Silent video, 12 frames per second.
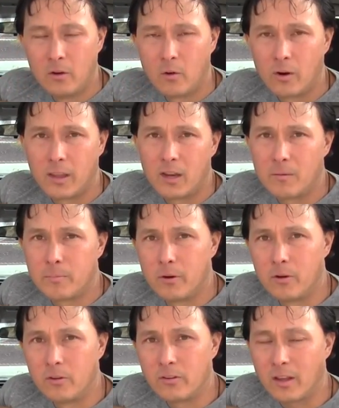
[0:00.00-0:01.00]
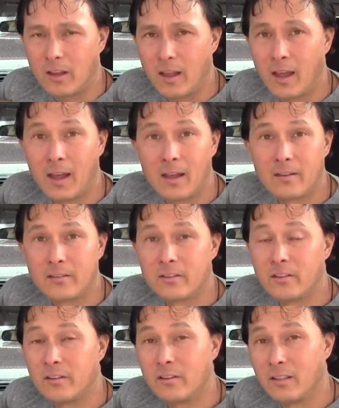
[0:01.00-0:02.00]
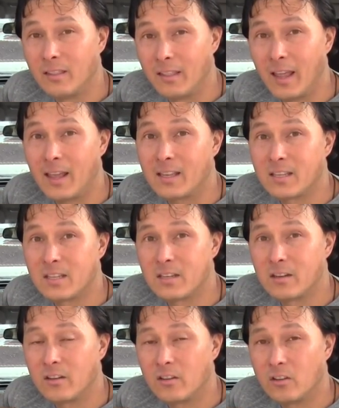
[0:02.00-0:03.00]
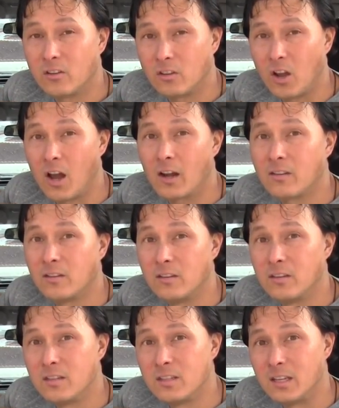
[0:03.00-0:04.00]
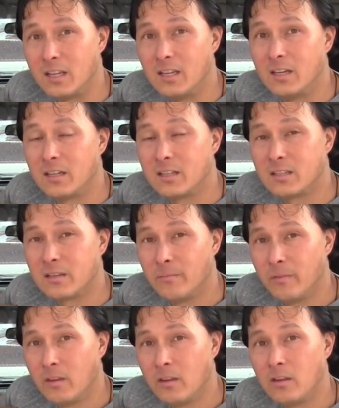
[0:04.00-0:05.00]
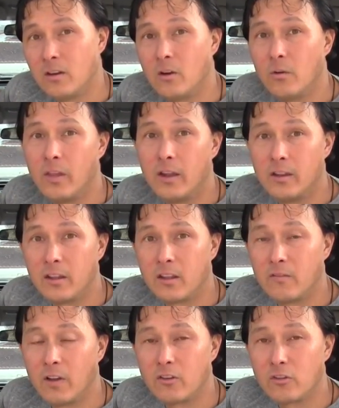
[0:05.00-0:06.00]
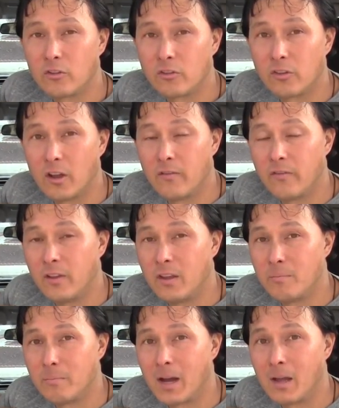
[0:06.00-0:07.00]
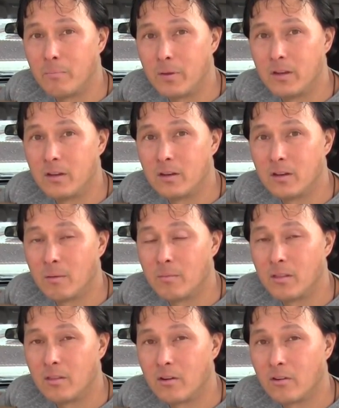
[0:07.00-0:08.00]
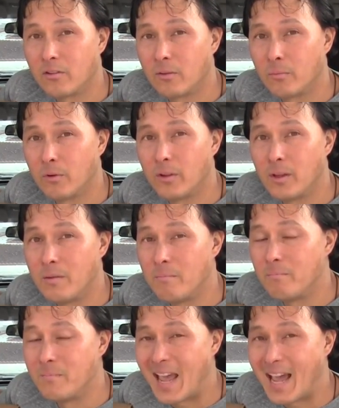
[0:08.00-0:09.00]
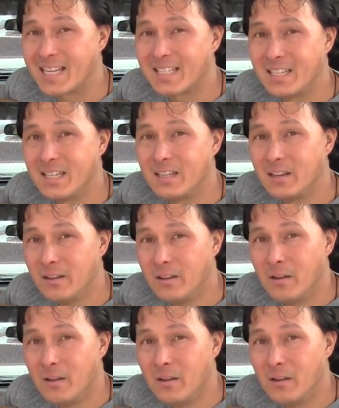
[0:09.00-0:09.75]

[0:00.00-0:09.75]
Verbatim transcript: organic produce has less toxins in it, you know, than the conventional stuff, in my opinion. I mean, there are some really nasty